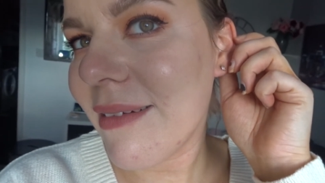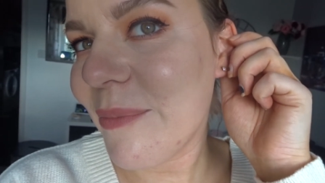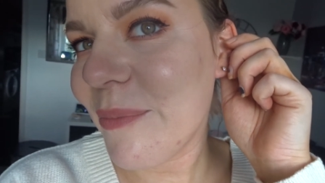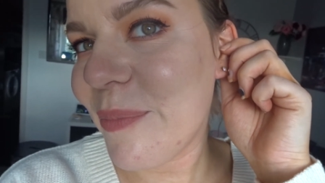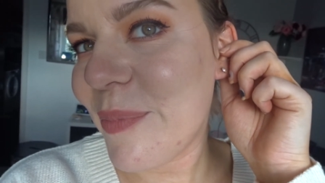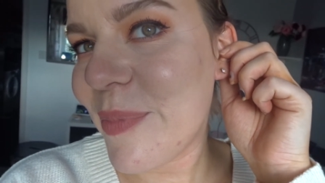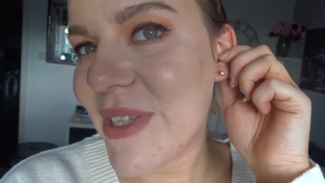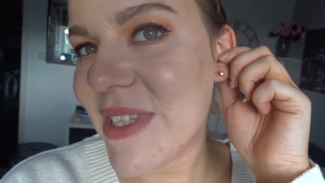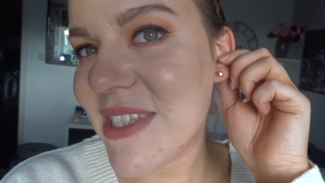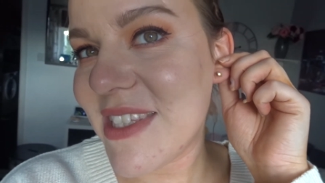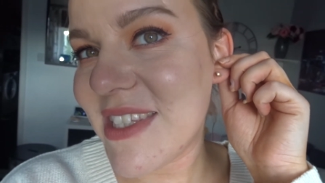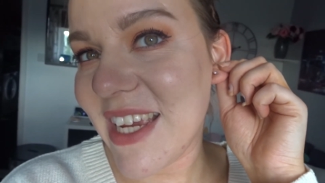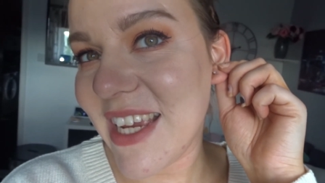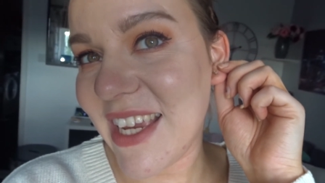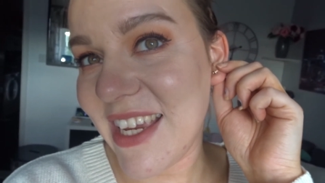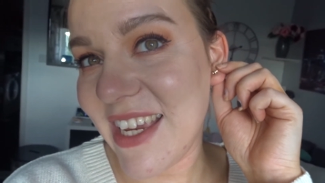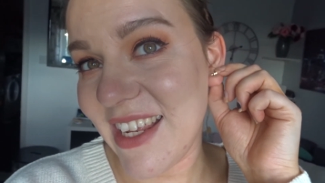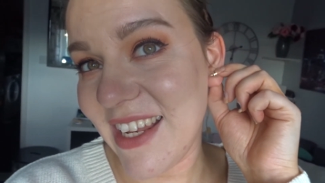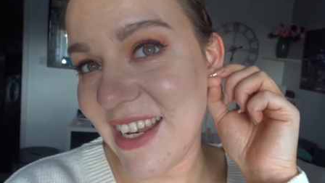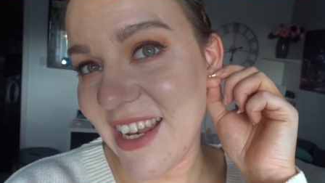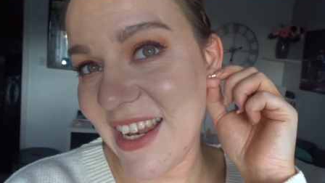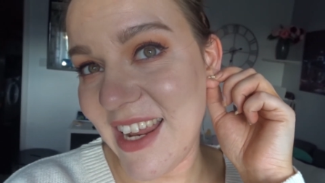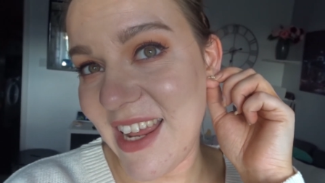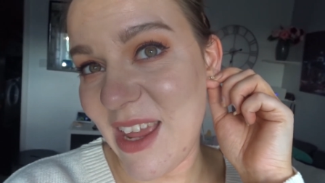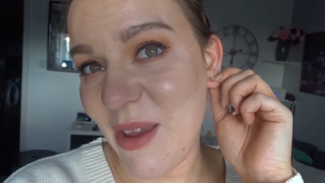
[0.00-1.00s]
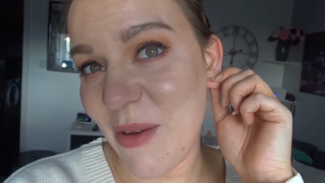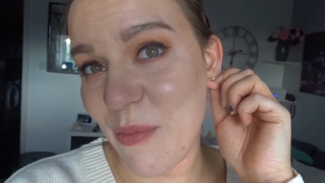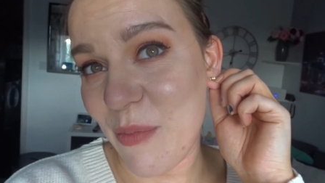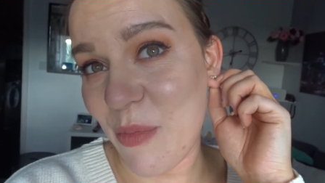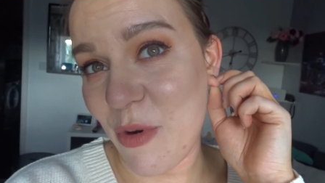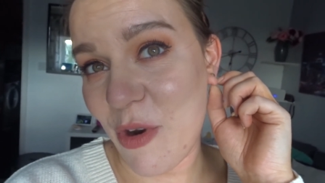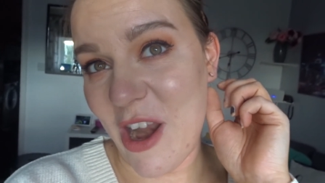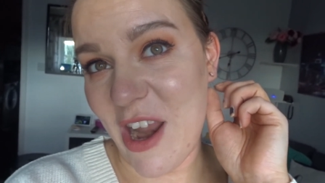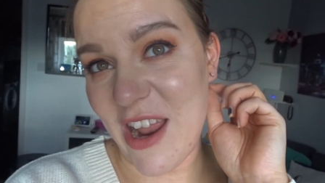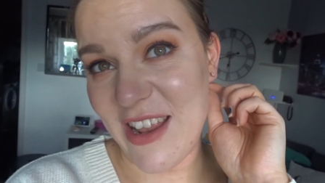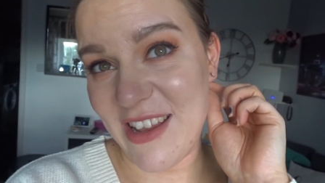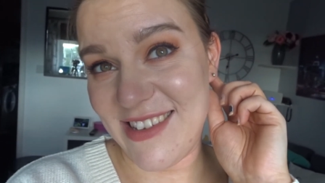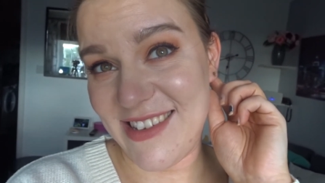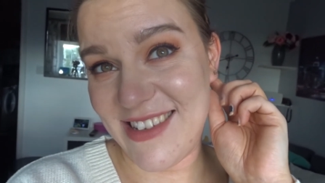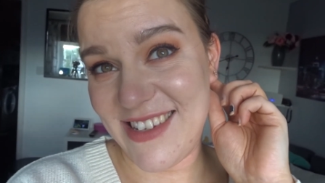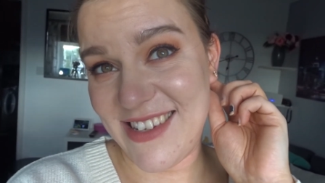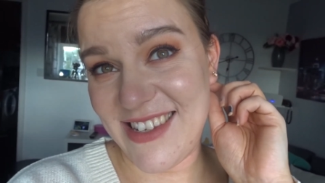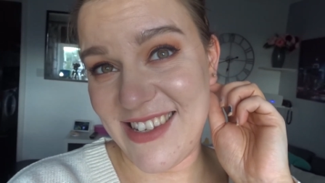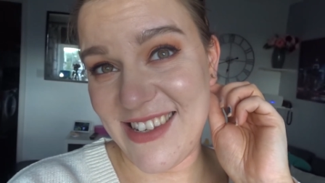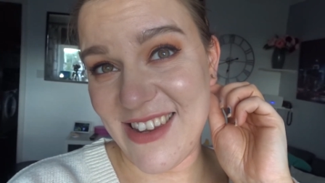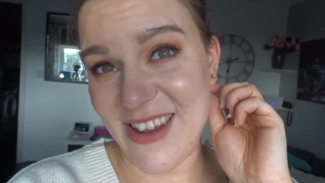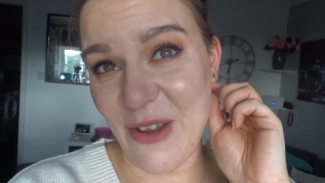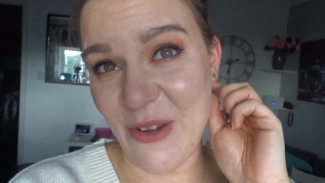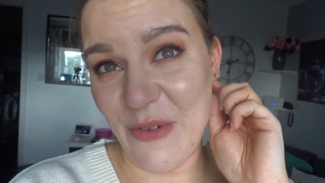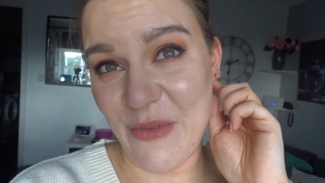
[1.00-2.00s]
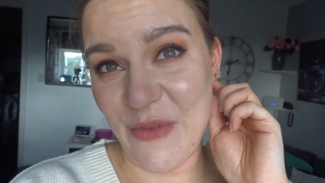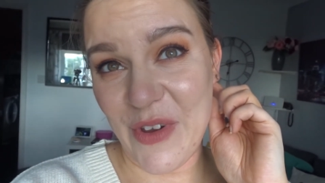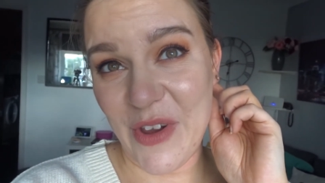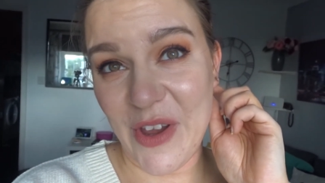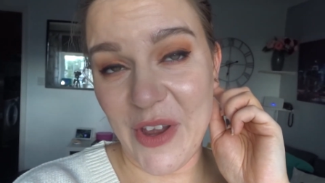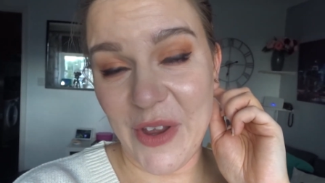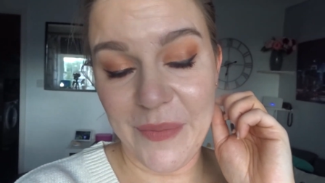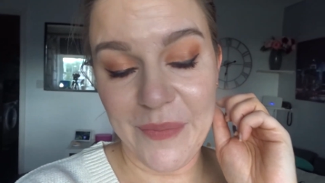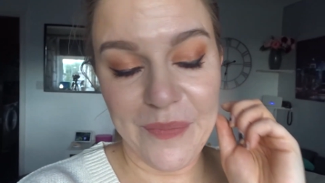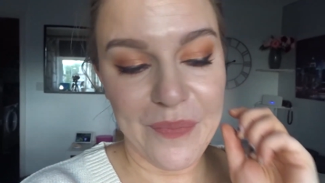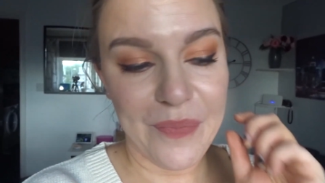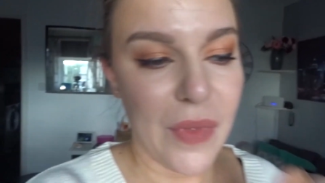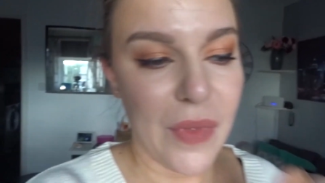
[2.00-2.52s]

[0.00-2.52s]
particularly impressed so far.